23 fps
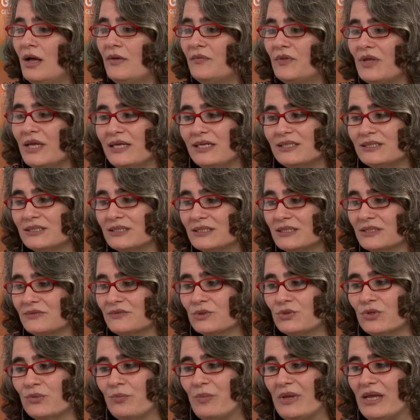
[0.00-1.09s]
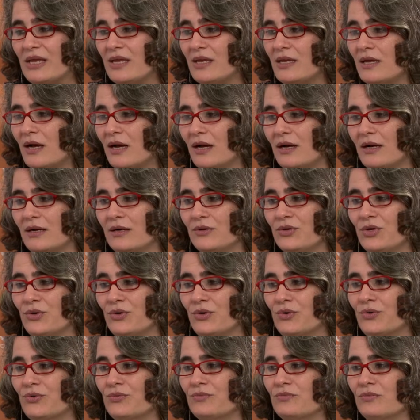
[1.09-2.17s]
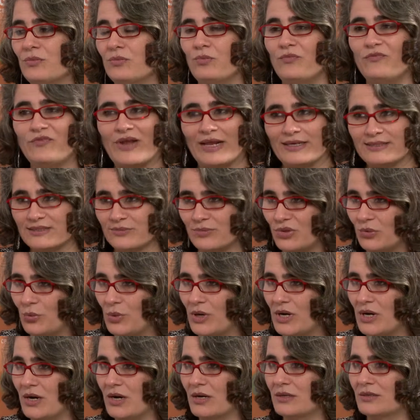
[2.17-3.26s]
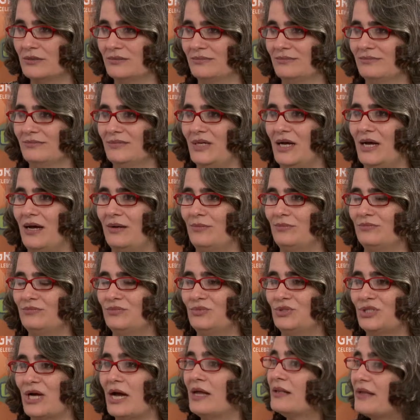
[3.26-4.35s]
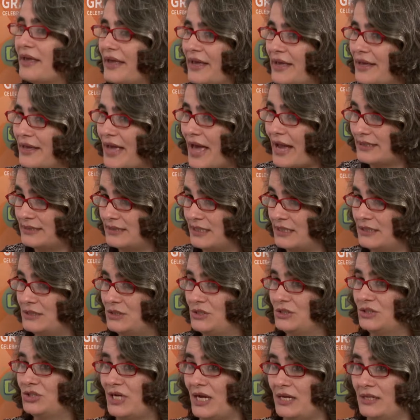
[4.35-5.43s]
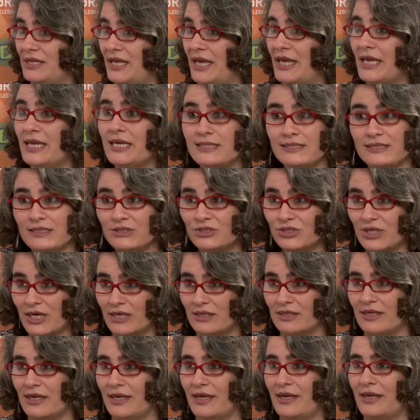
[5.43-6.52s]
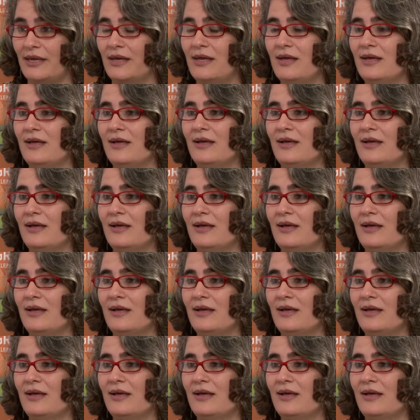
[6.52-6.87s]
The initiatives could be, flexible work, childcare, access to childcare, easy childcare,